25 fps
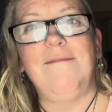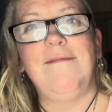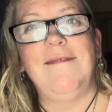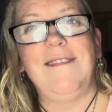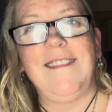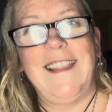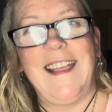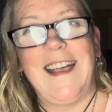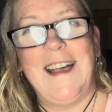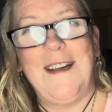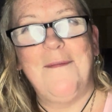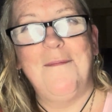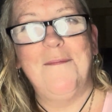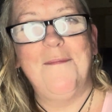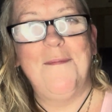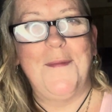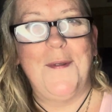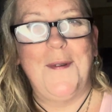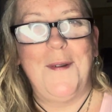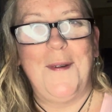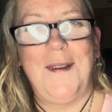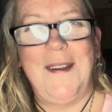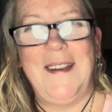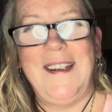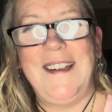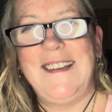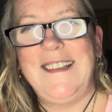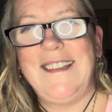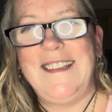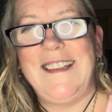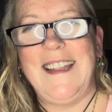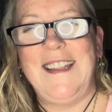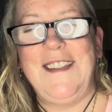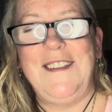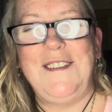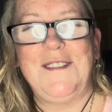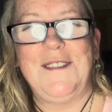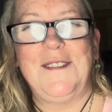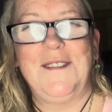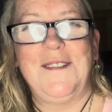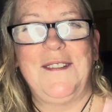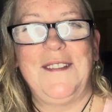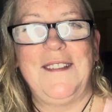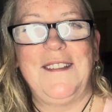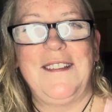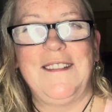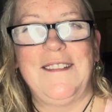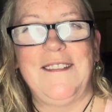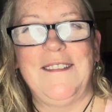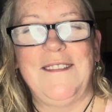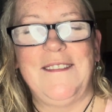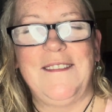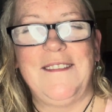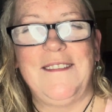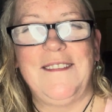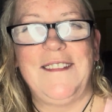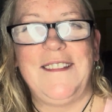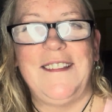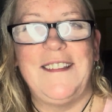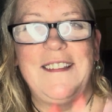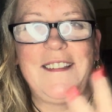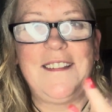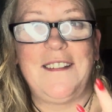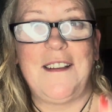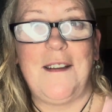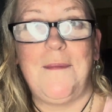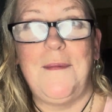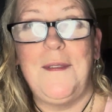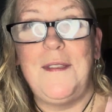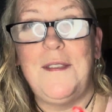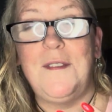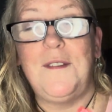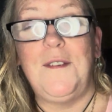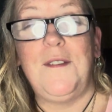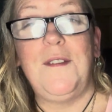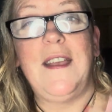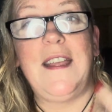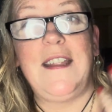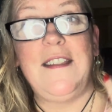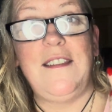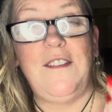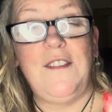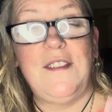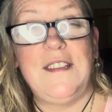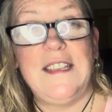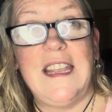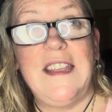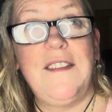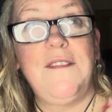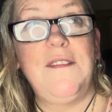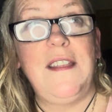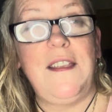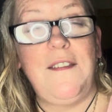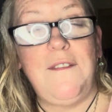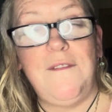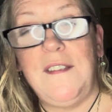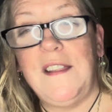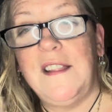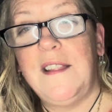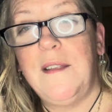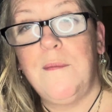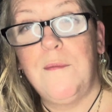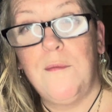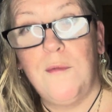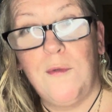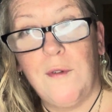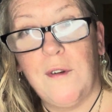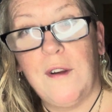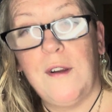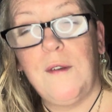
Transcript: that more essential coming through, and you definitely feel it more